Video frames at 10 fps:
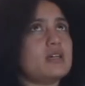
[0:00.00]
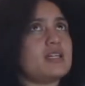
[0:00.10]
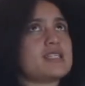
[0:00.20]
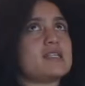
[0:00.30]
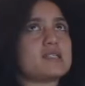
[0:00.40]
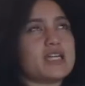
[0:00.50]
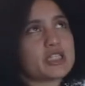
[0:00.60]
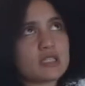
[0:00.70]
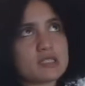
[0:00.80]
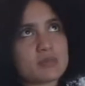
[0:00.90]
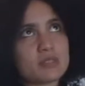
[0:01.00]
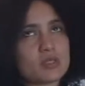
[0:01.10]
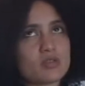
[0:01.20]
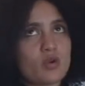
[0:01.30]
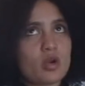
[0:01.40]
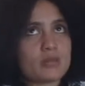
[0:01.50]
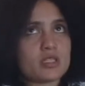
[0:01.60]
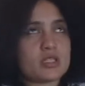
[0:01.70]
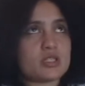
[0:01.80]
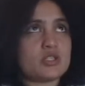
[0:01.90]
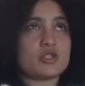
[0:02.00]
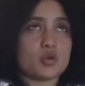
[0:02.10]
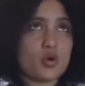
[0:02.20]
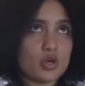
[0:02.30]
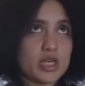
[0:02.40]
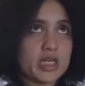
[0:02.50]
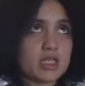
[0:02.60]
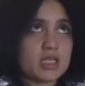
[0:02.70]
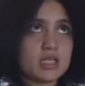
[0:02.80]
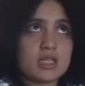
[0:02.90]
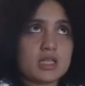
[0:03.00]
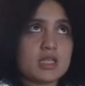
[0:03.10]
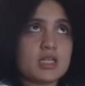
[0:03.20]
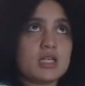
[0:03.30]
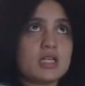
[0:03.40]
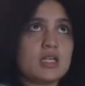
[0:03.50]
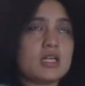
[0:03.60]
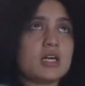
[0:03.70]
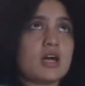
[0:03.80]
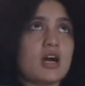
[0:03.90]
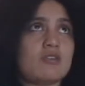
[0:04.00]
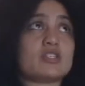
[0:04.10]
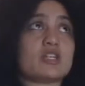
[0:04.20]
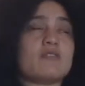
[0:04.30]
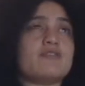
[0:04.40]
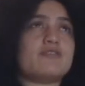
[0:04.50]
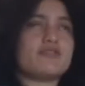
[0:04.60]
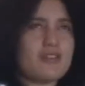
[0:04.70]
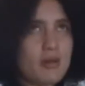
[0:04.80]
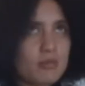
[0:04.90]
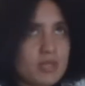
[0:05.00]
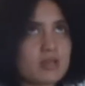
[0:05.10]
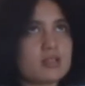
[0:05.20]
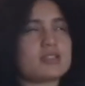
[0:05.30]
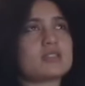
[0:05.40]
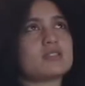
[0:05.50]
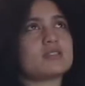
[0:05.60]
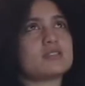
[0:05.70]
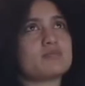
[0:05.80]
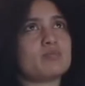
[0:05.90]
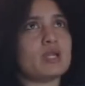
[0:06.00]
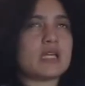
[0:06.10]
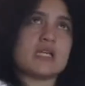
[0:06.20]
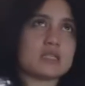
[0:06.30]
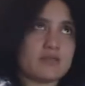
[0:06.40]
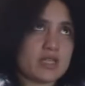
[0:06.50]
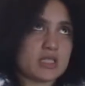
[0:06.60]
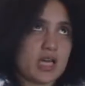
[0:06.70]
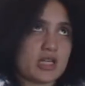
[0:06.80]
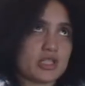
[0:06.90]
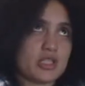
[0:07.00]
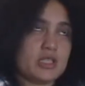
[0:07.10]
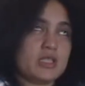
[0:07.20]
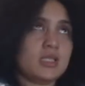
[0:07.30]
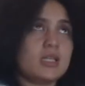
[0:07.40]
sensationalism sort of caught up to the story after a fumbled police investigation,